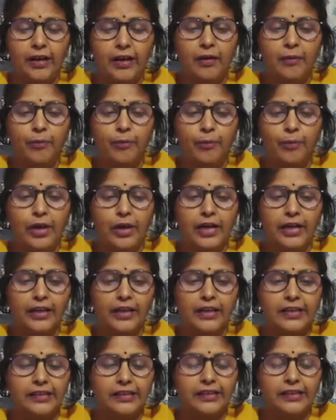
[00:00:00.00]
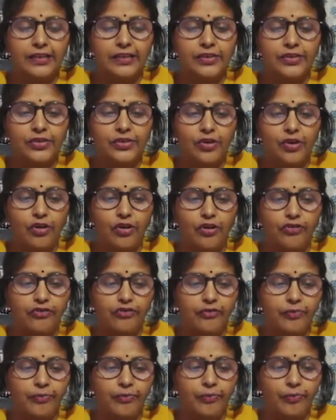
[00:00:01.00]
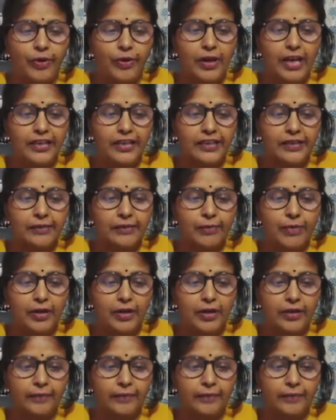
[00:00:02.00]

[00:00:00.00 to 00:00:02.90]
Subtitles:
blood consists of plasma